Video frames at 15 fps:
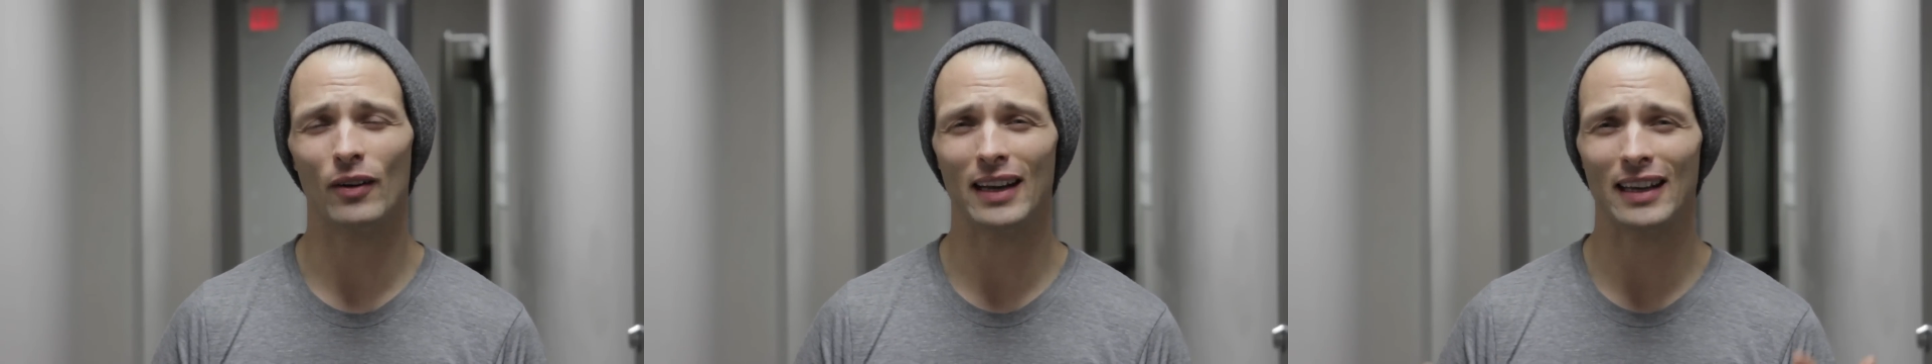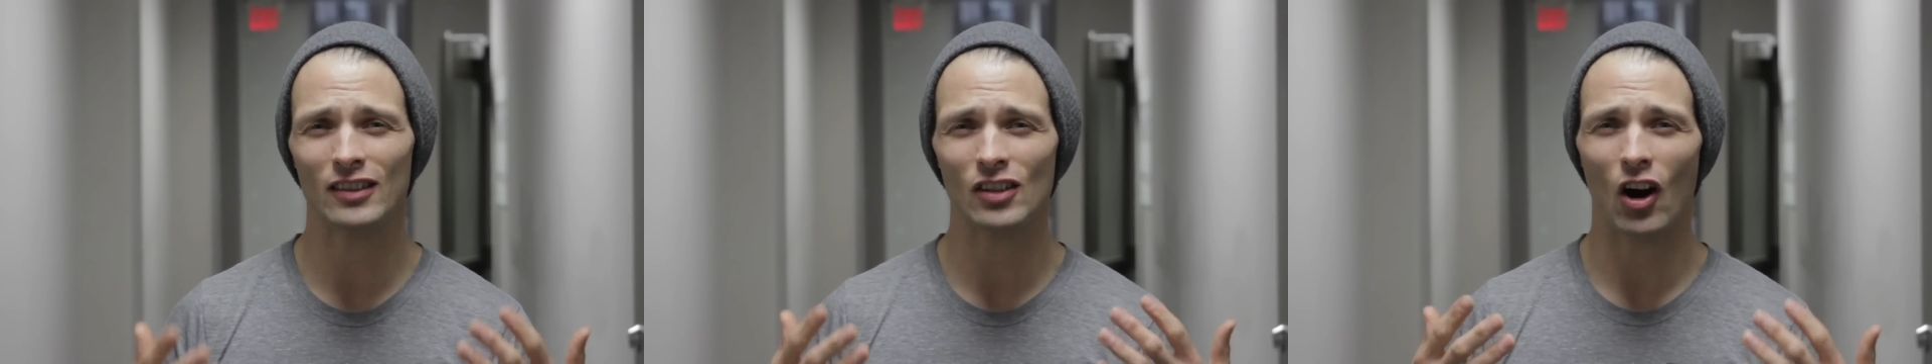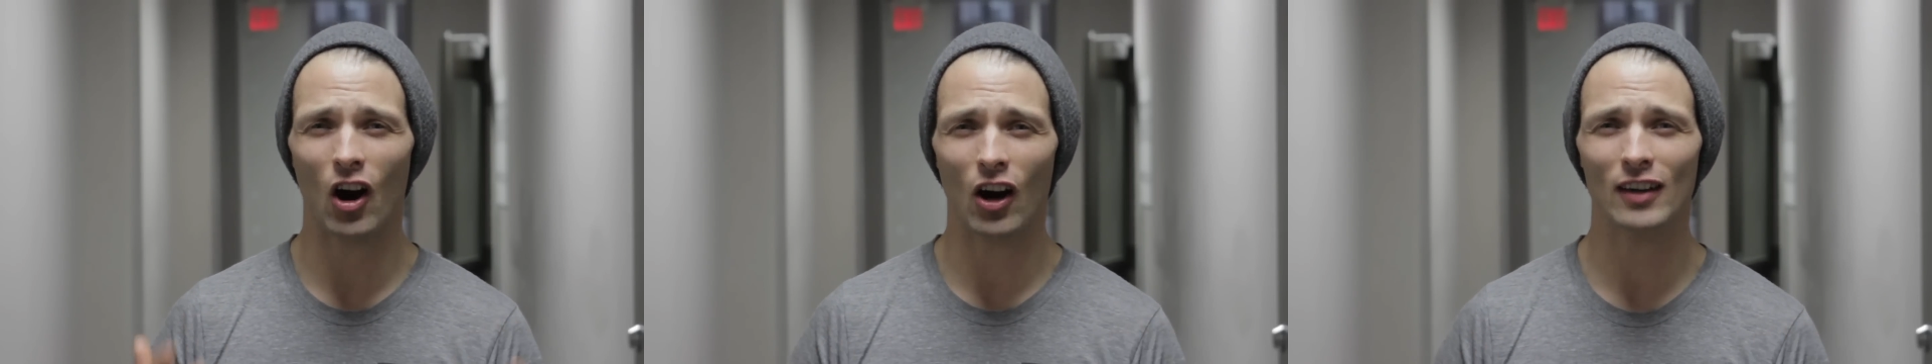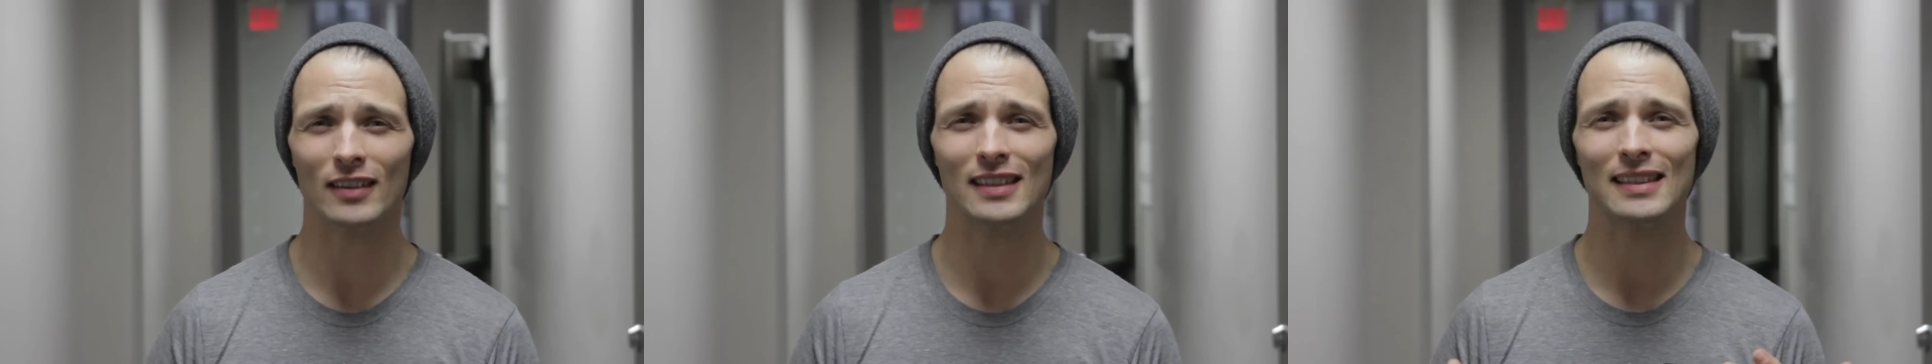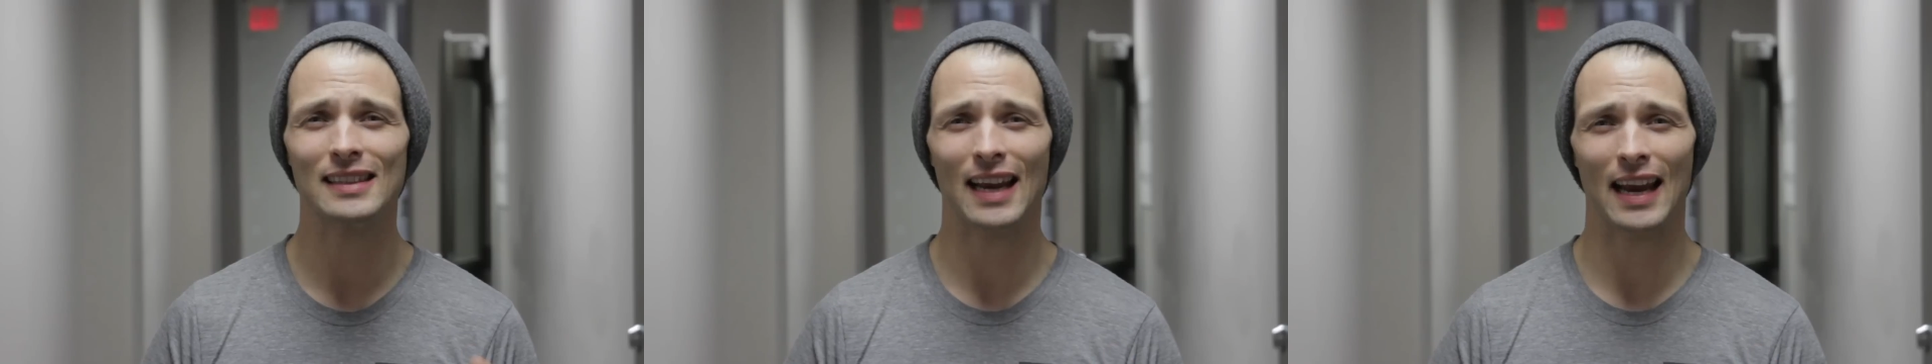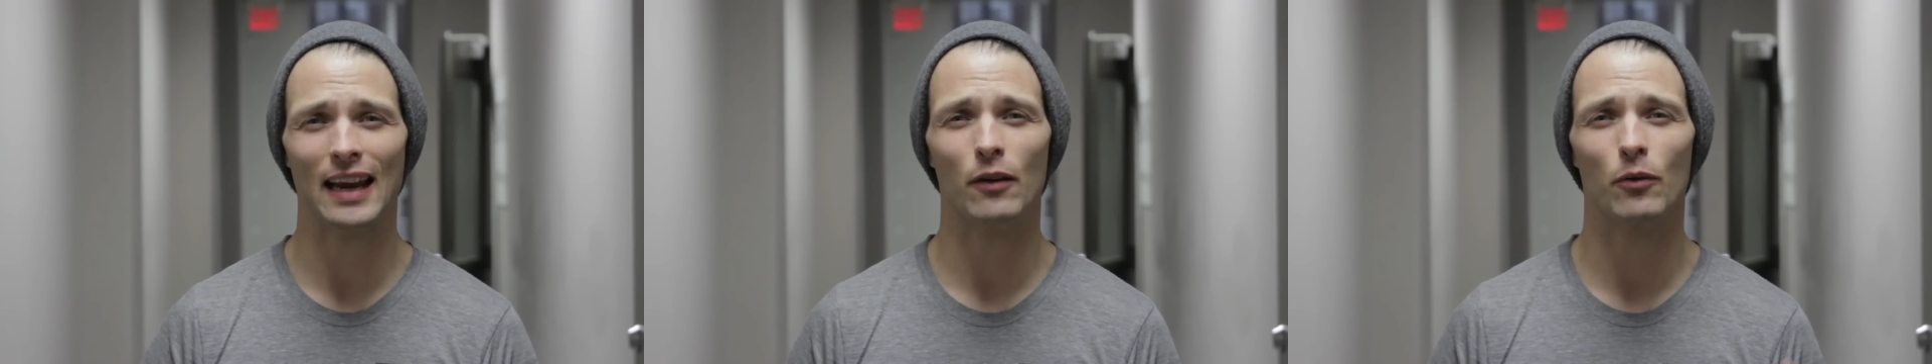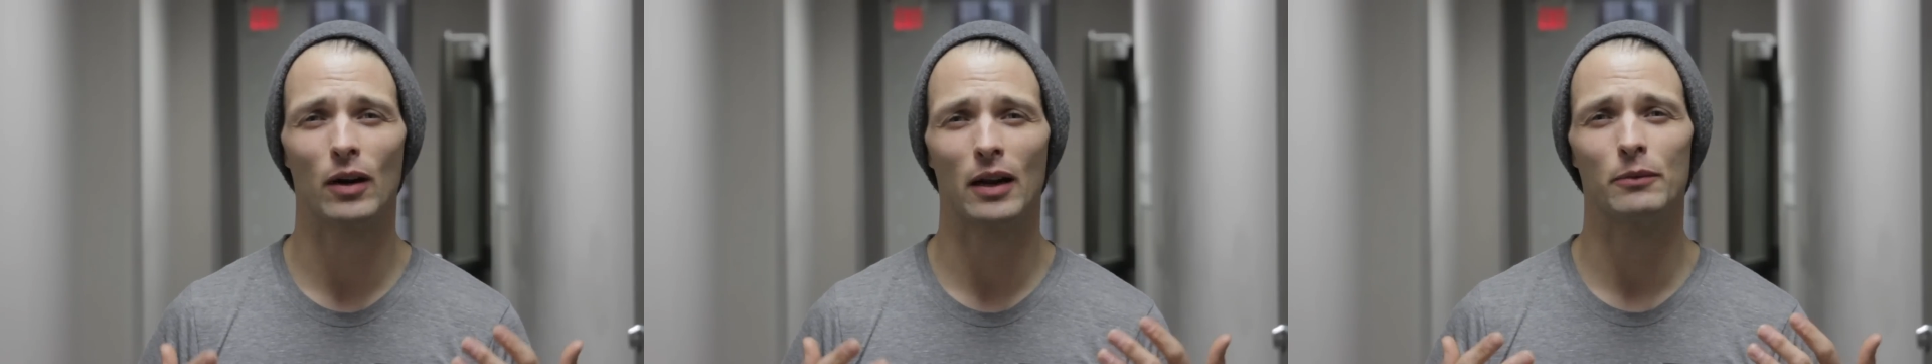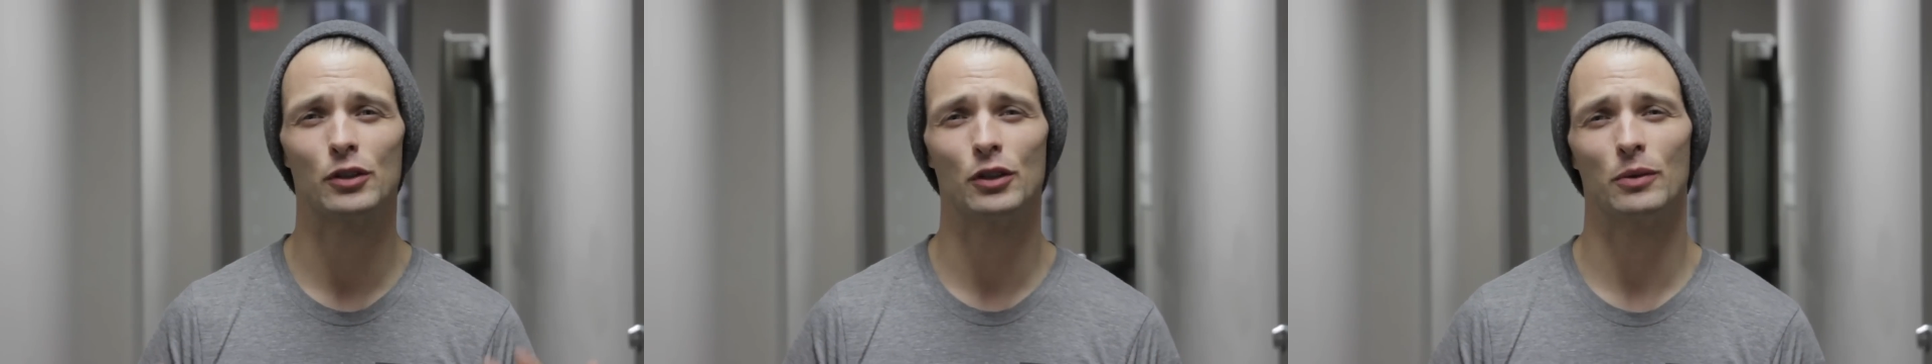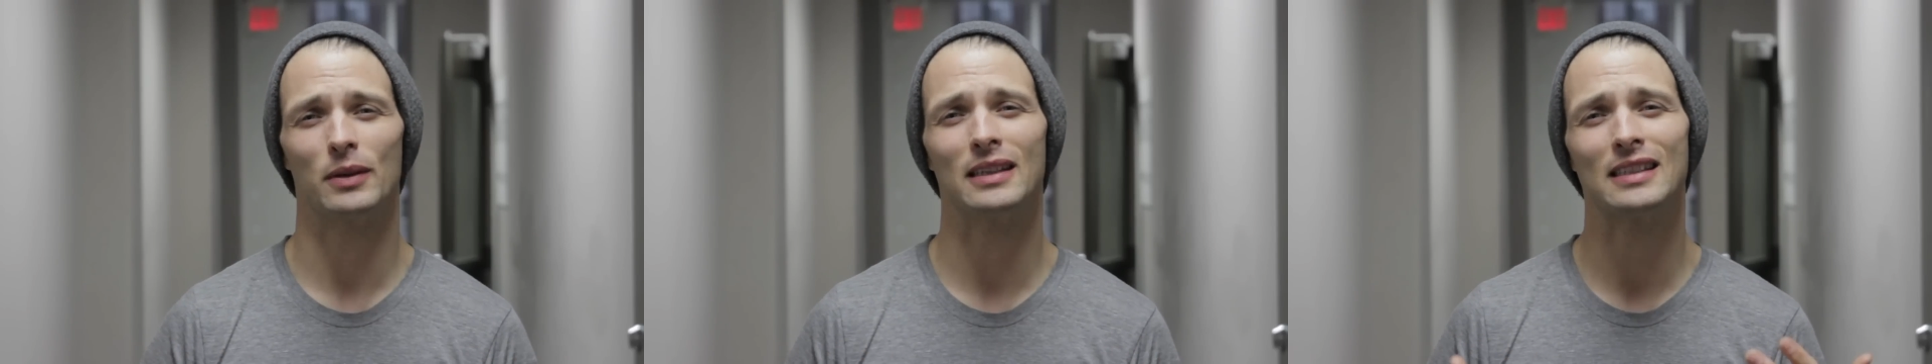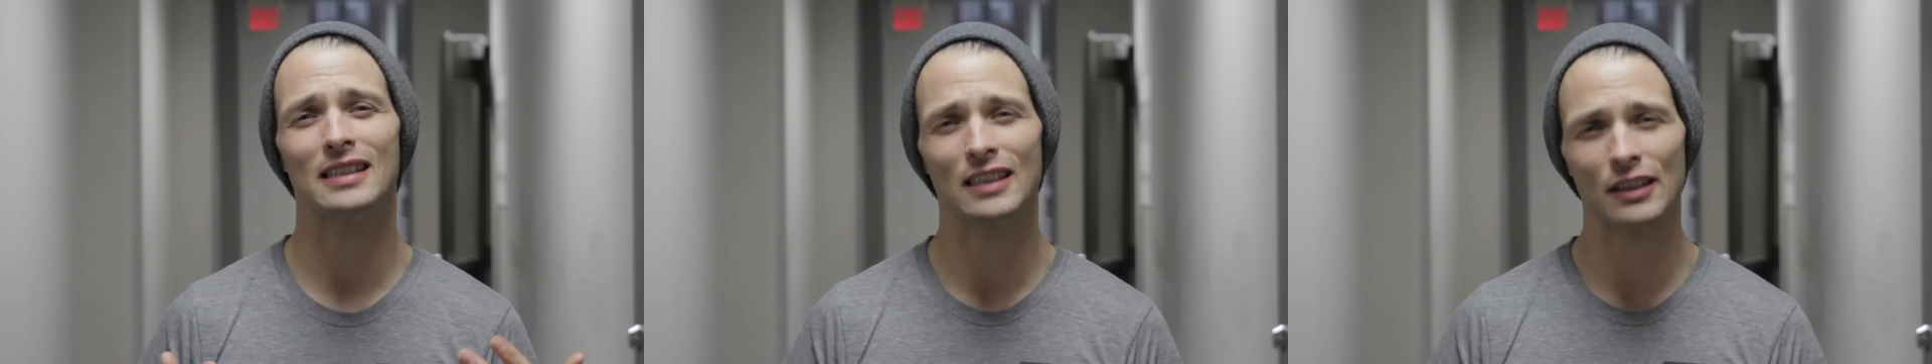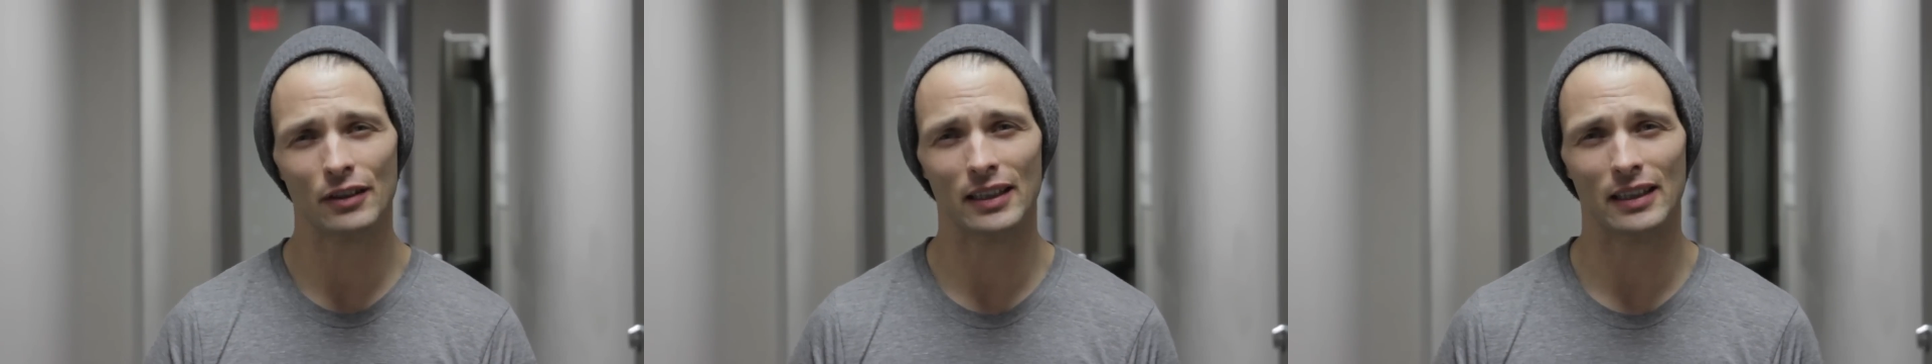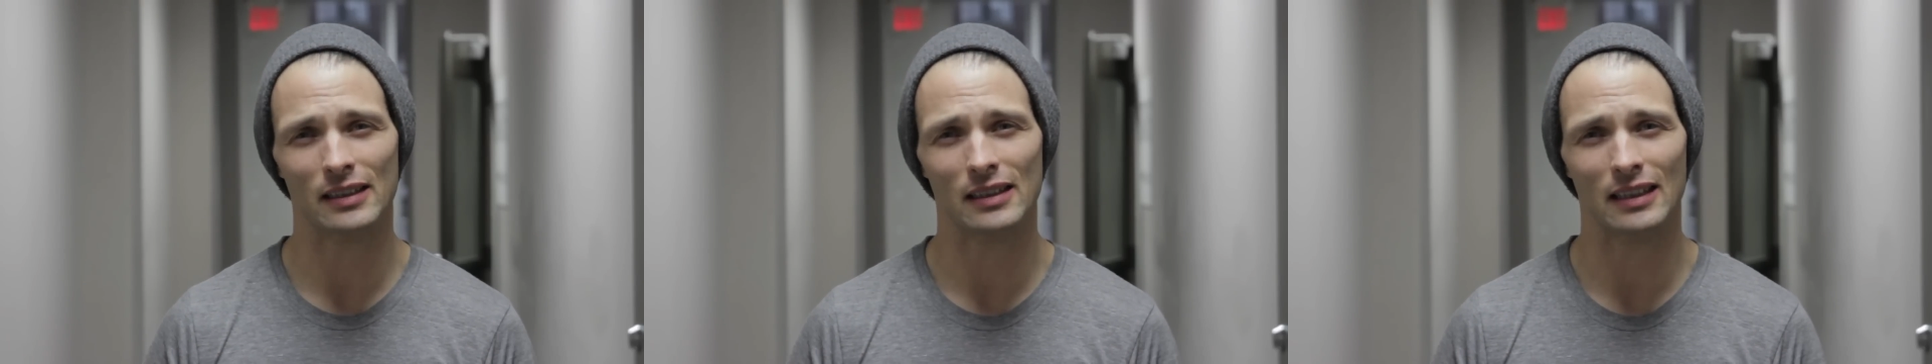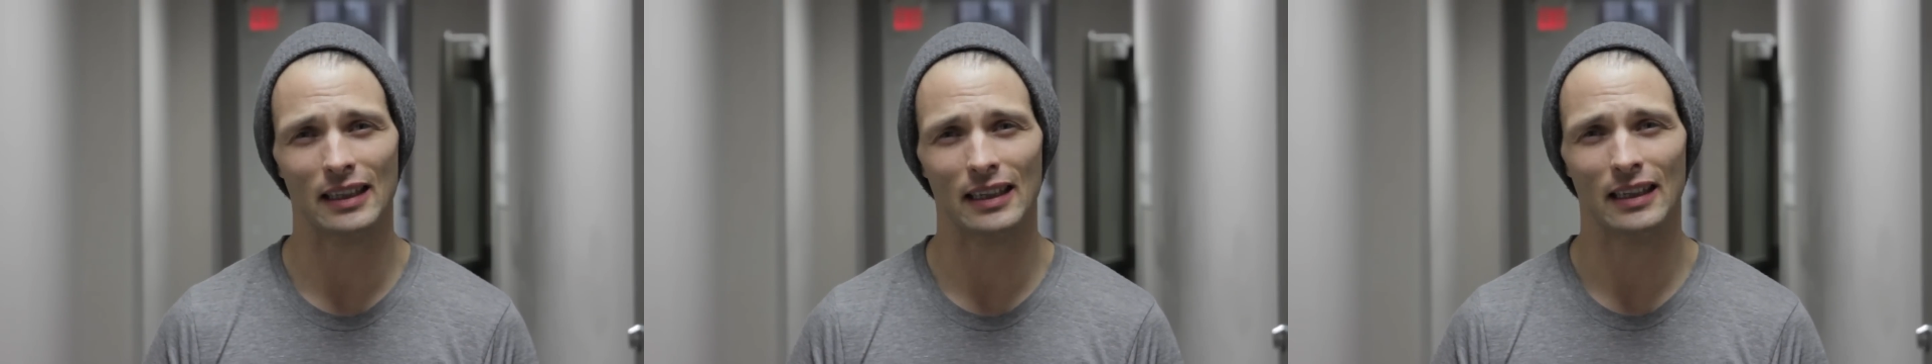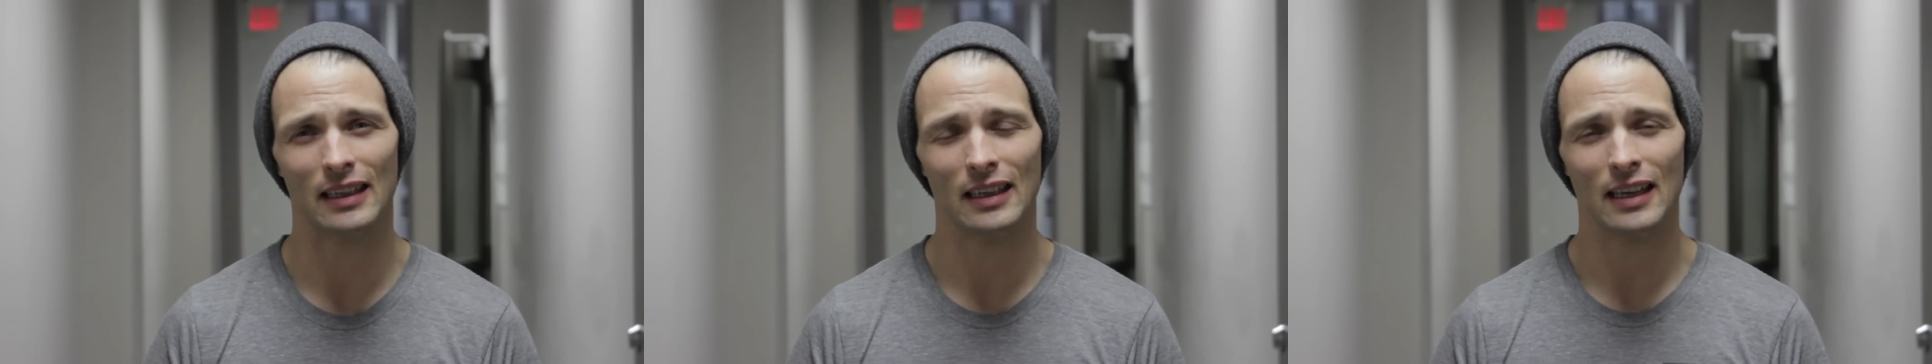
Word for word: it's hard to take what I'm doing seriously.